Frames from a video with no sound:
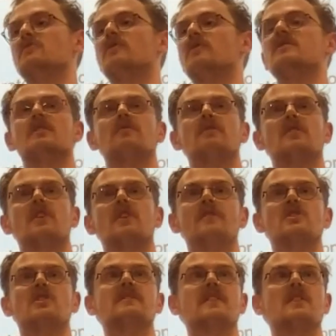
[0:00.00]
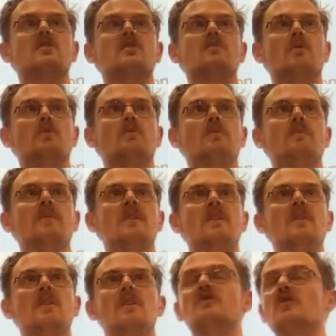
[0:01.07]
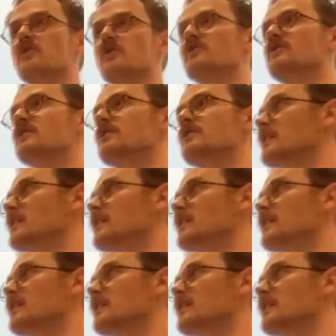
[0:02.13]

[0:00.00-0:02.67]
intrinsic co-regionalization model. So you can see